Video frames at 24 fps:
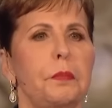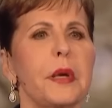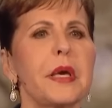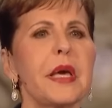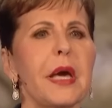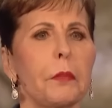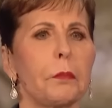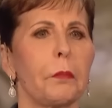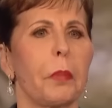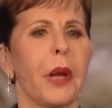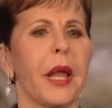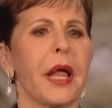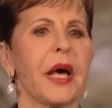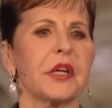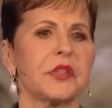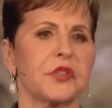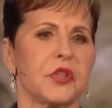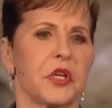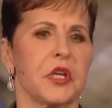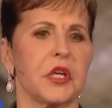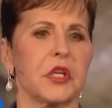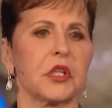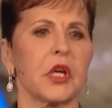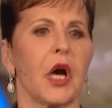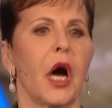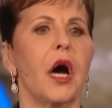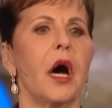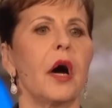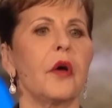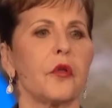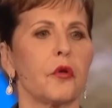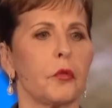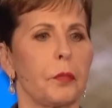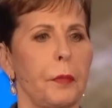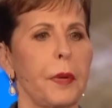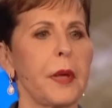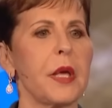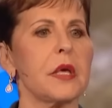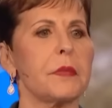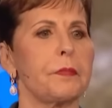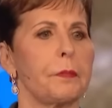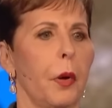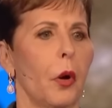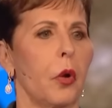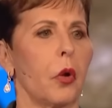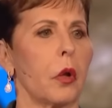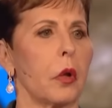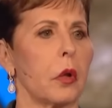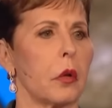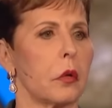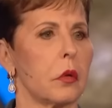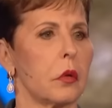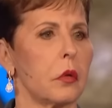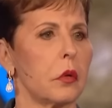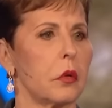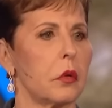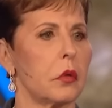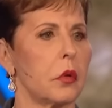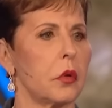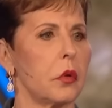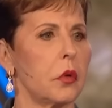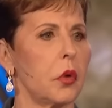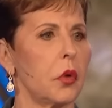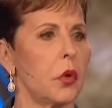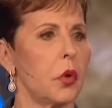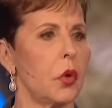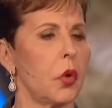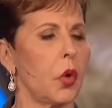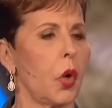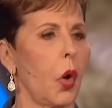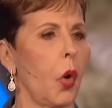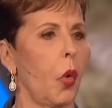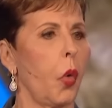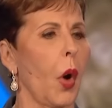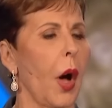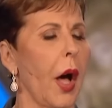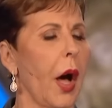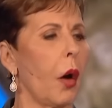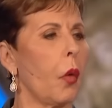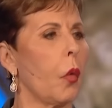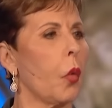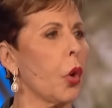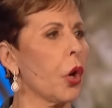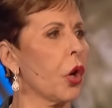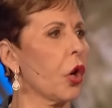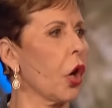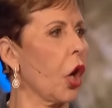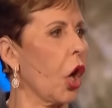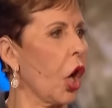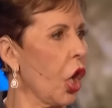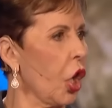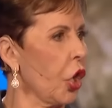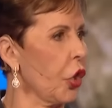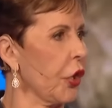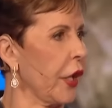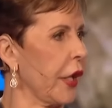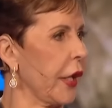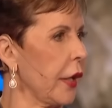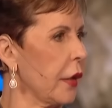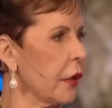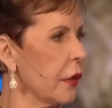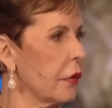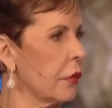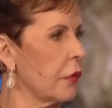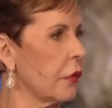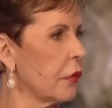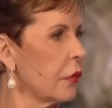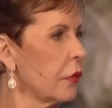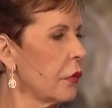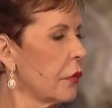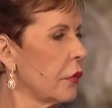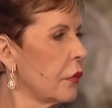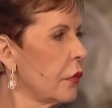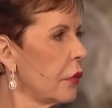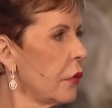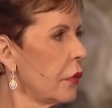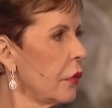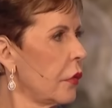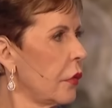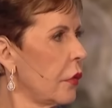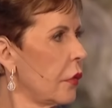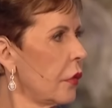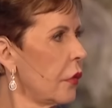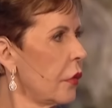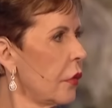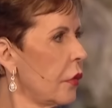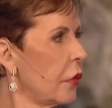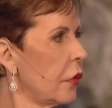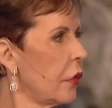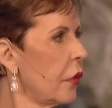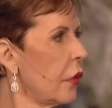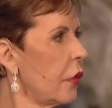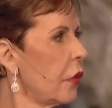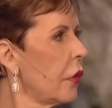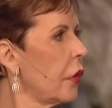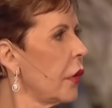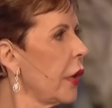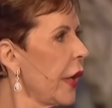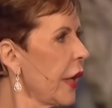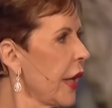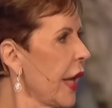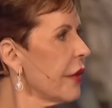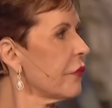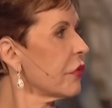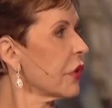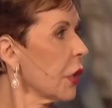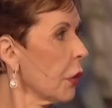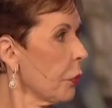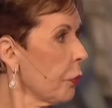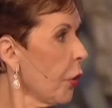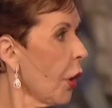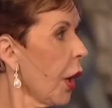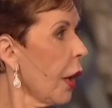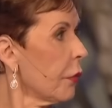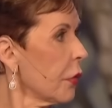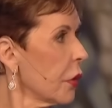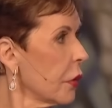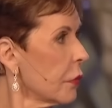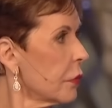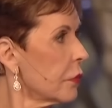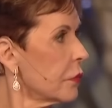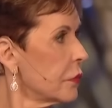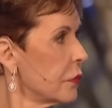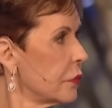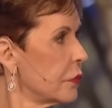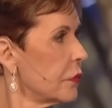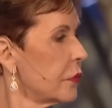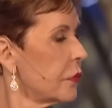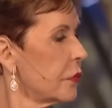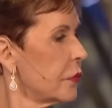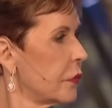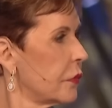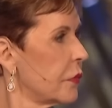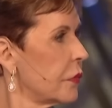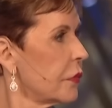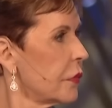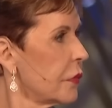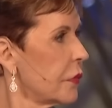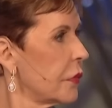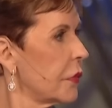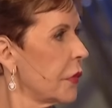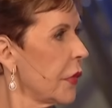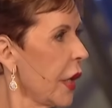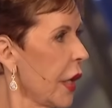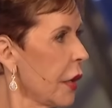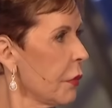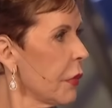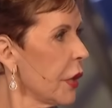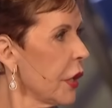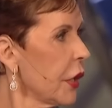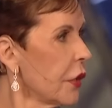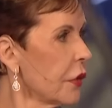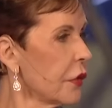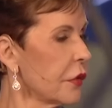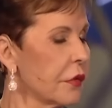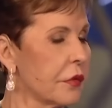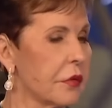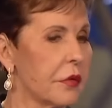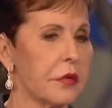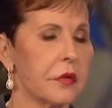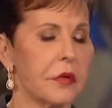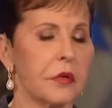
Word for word: be a blessing to other people while we're hurting and having a problem. Amen.